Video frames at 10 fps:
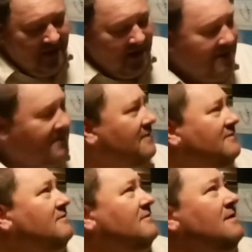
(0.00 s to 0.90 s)
and gets
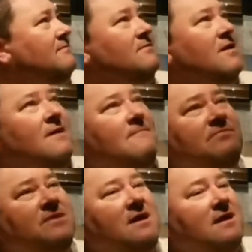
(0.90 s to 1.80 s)
it deep.
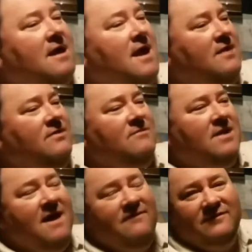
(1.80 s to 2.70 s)
And then we
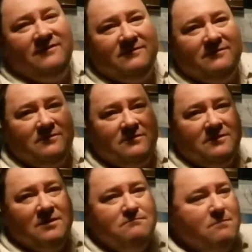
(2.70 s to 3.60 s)
have
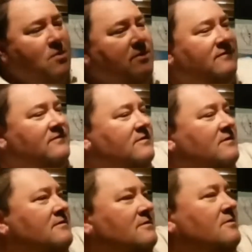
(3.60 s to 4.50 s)
the Modus
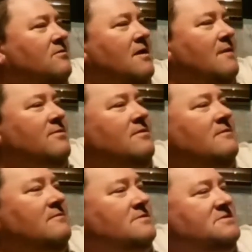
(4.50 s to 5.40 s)
grip,
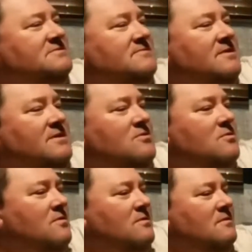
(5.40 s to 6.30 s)
which is really
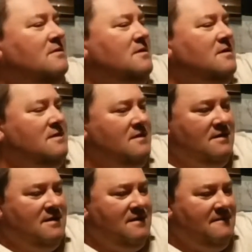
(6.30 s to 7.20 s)
cool.
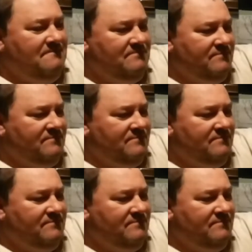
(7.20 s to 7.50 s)
You